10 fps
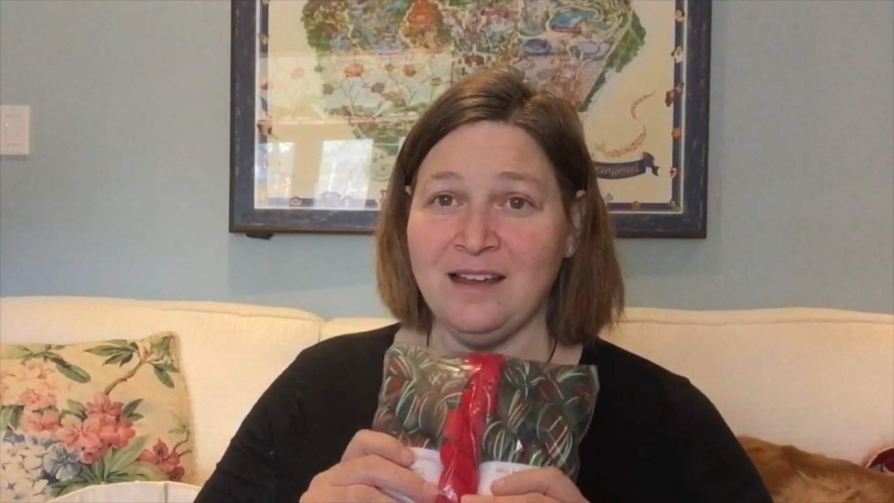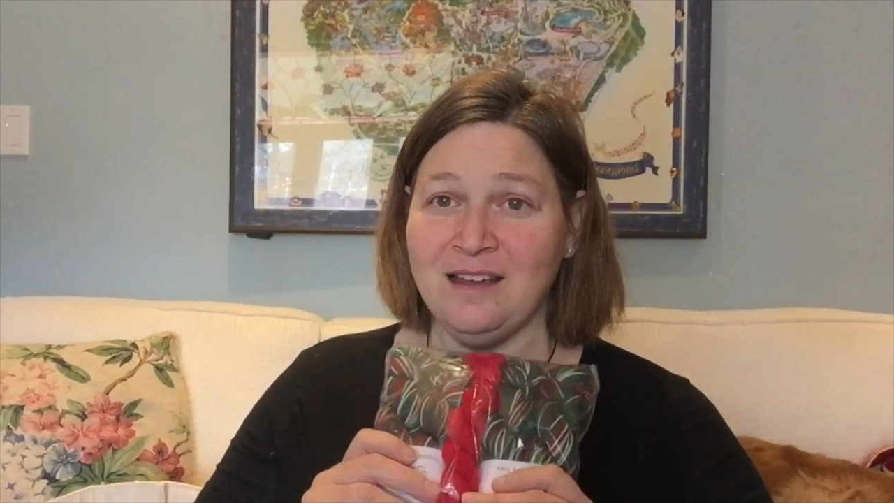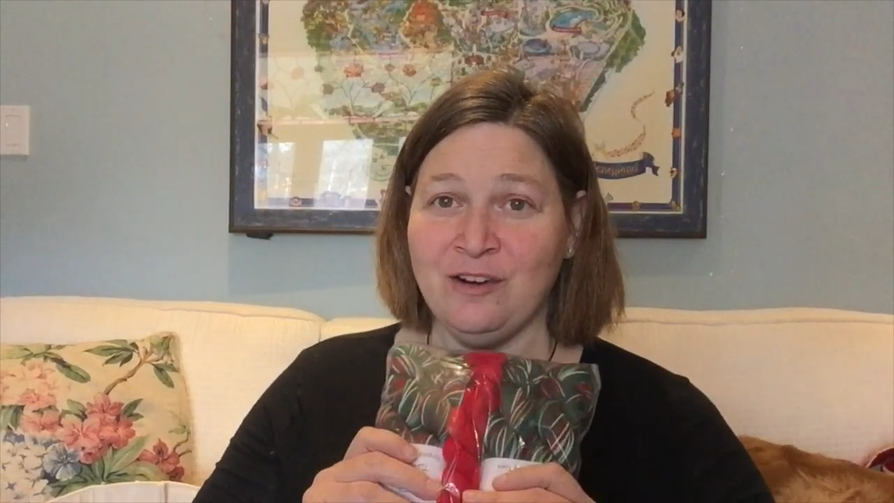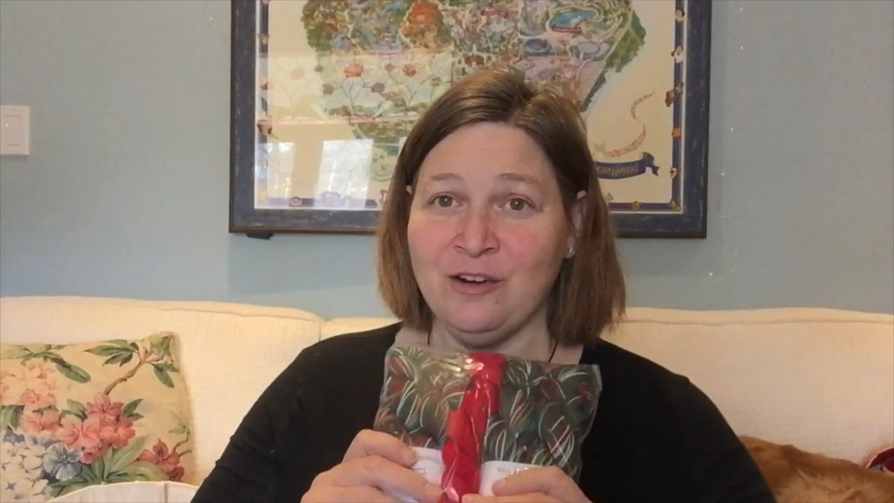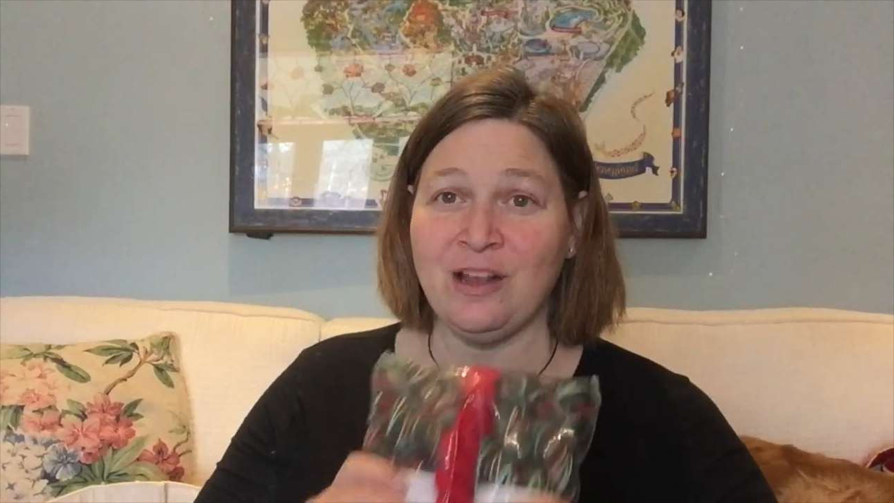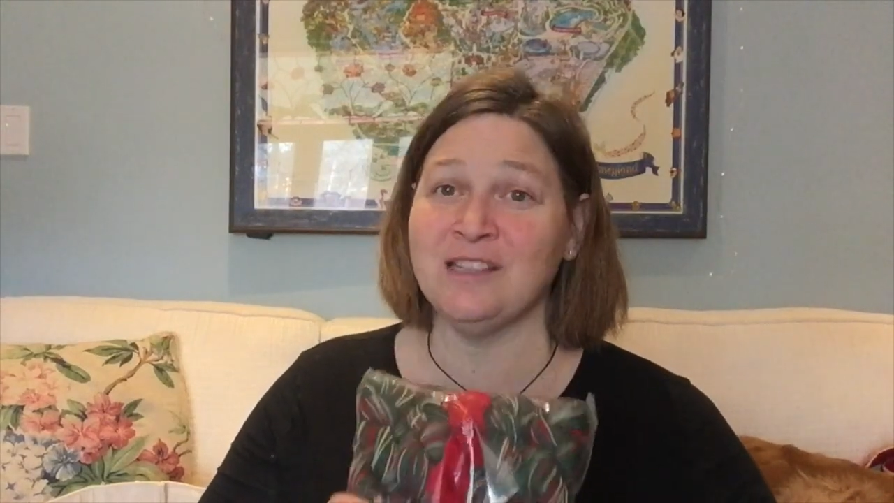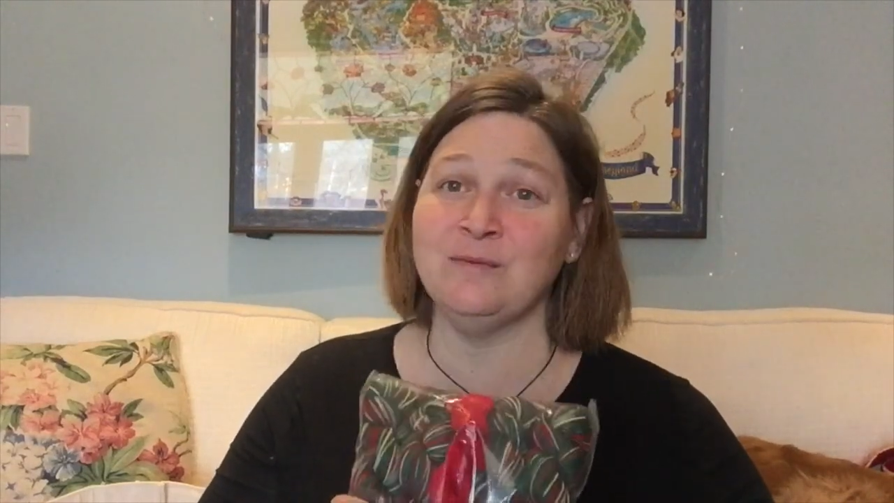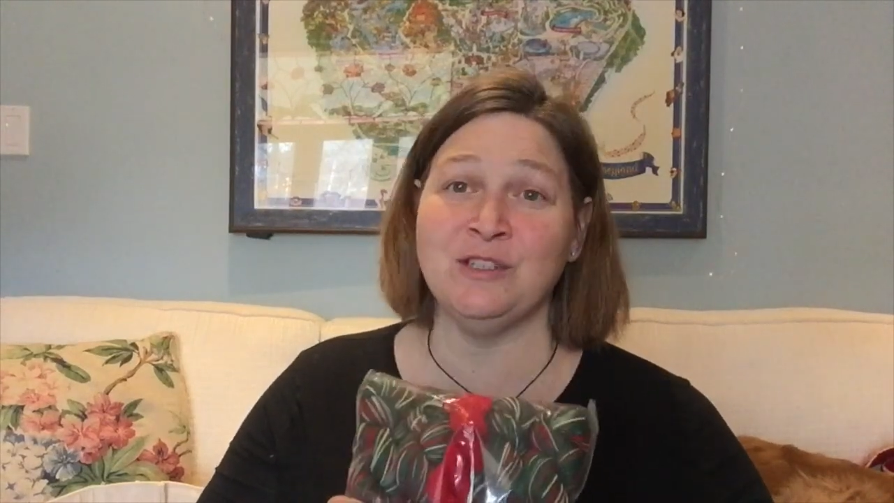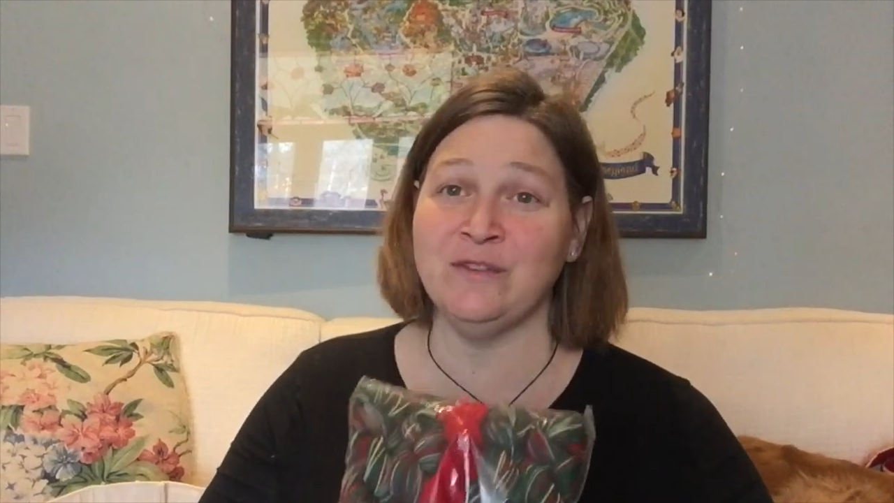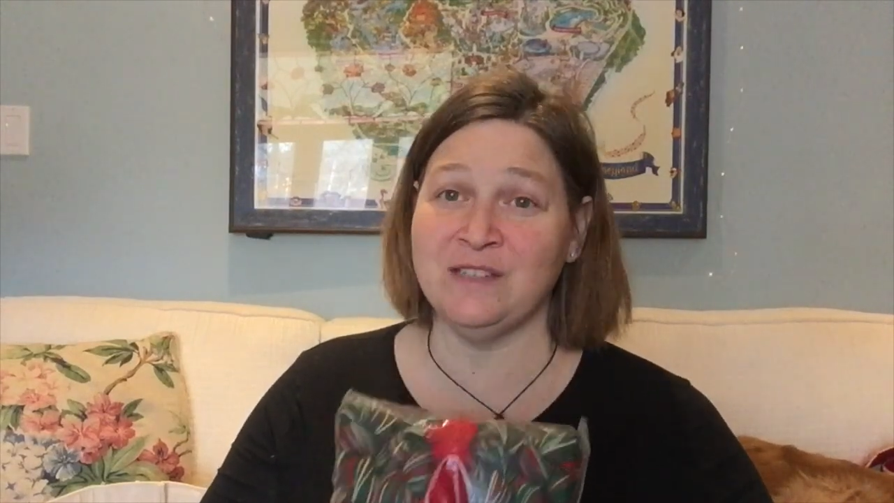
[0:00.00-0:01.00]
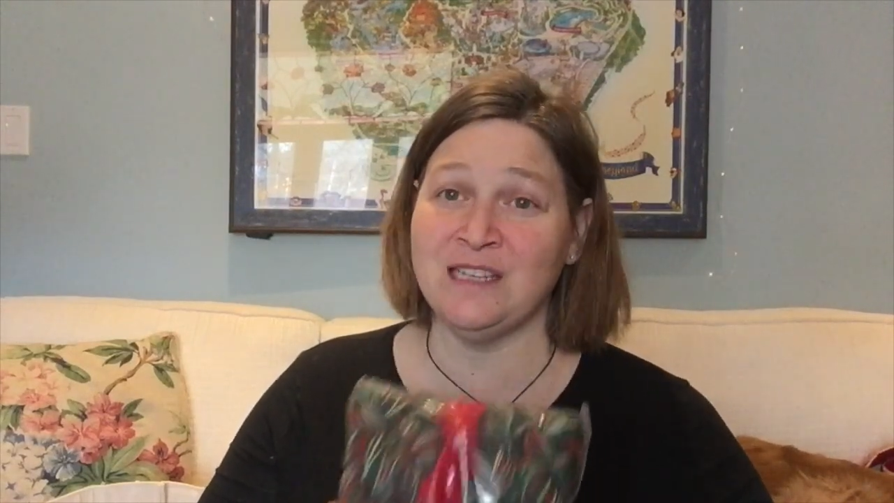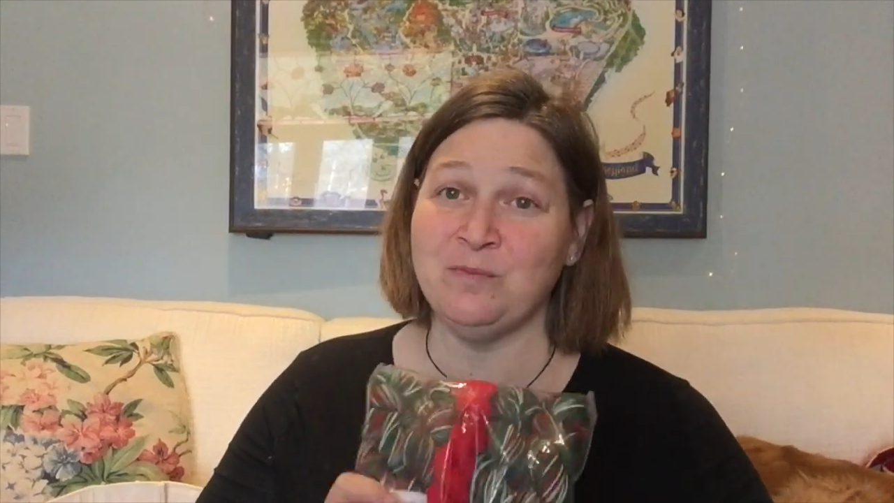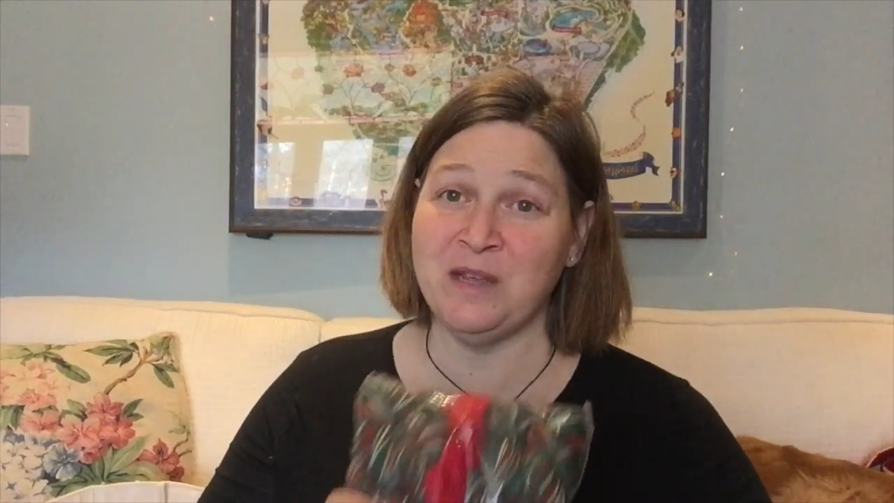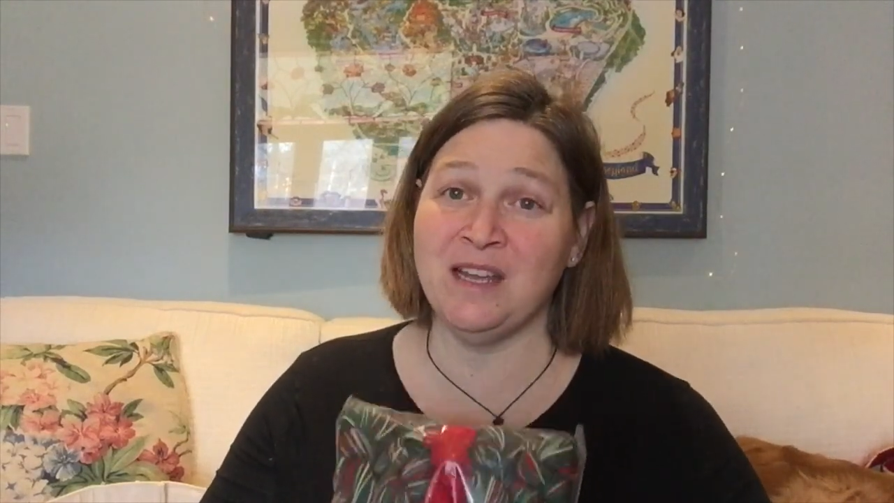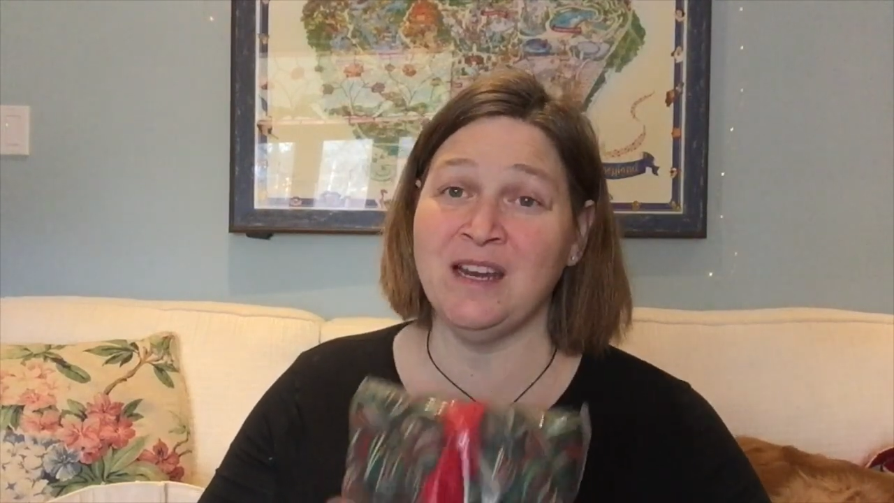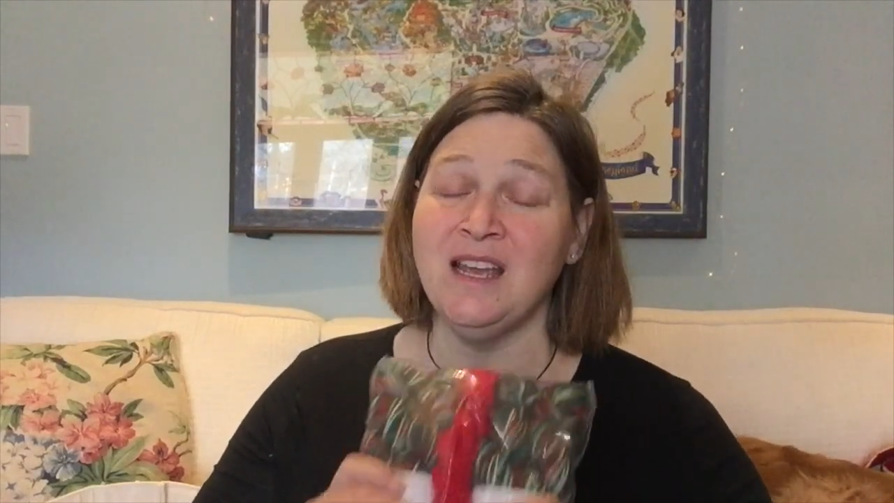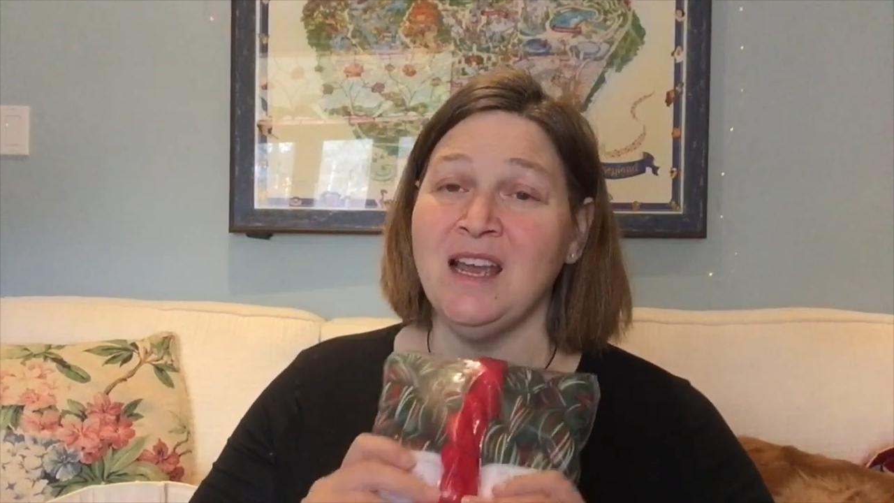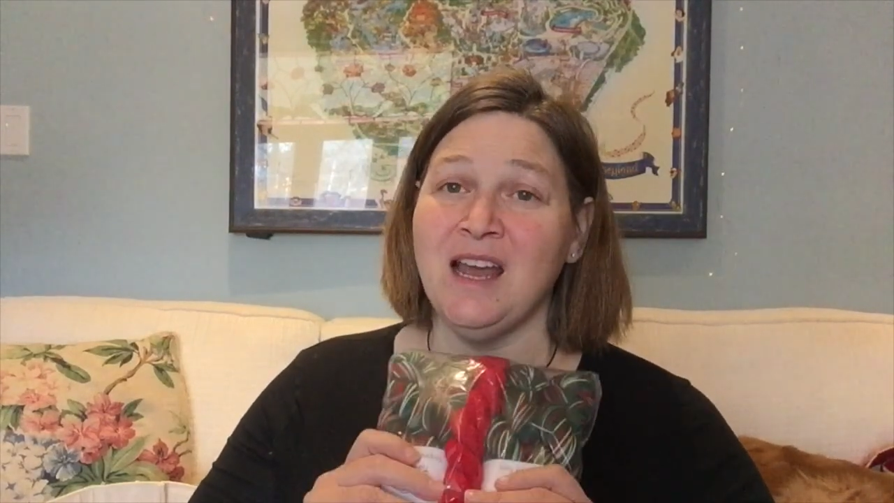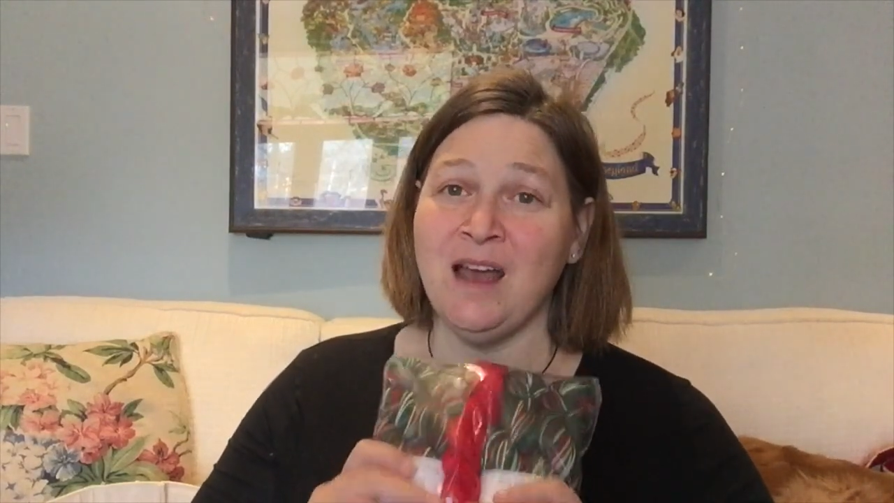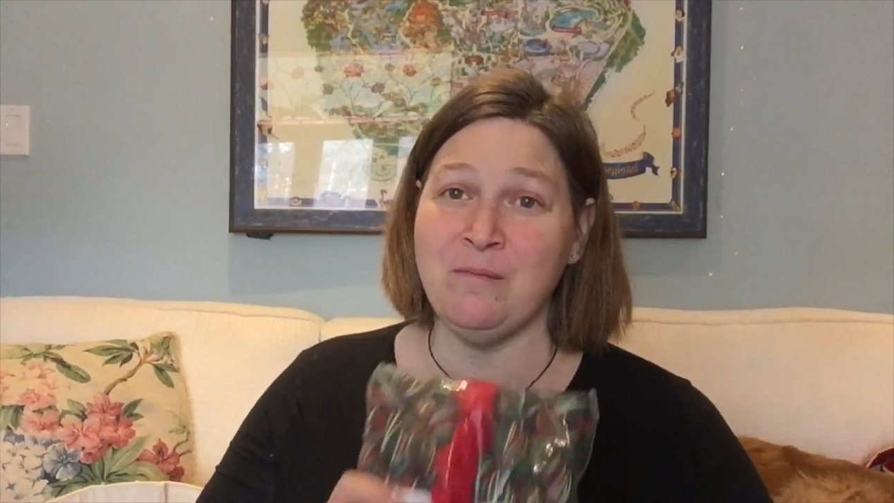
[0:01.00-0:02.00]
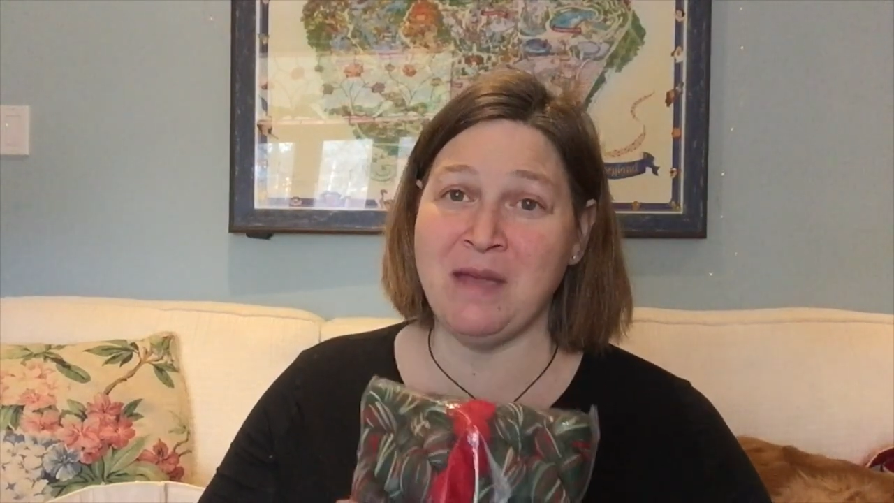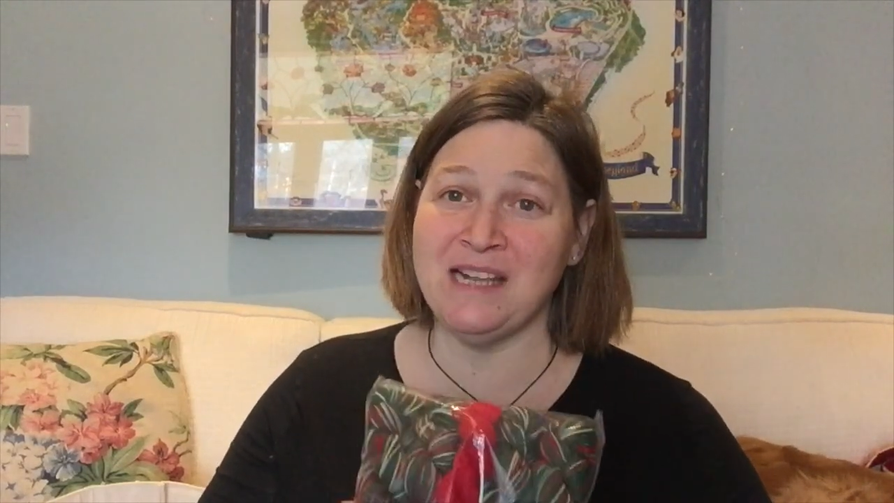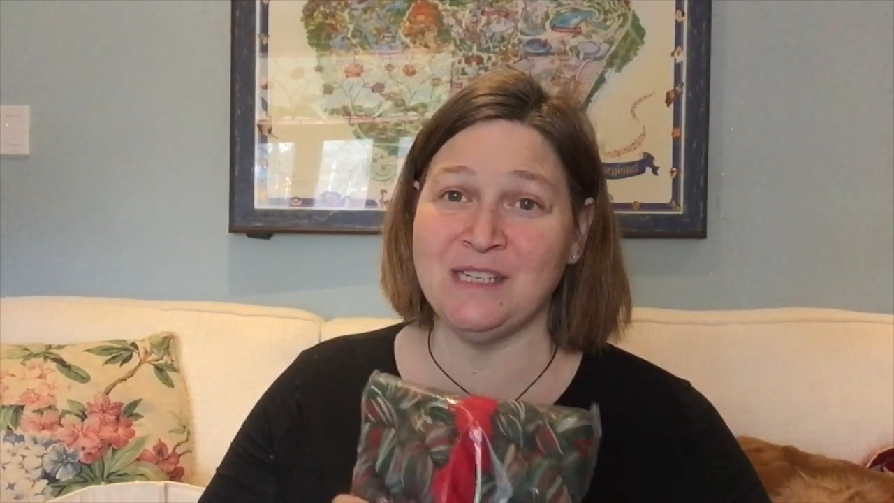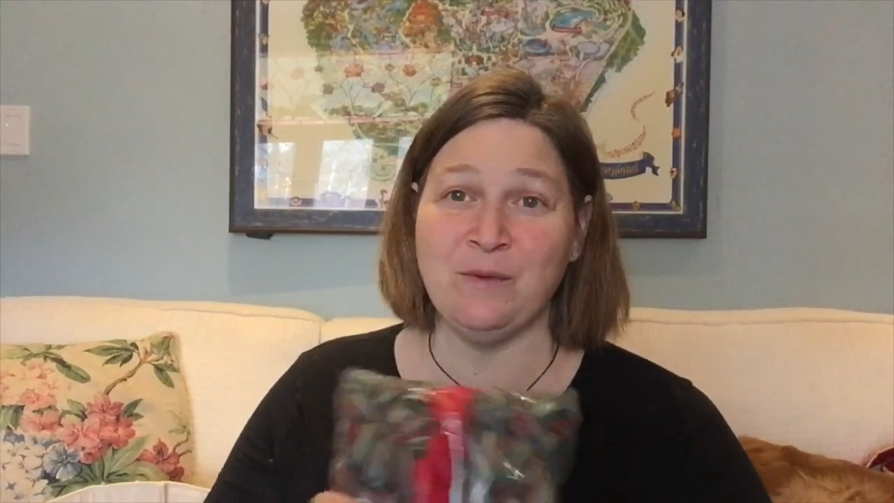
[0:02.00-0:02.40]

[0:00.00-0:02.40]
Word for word: her customer service has been amazing.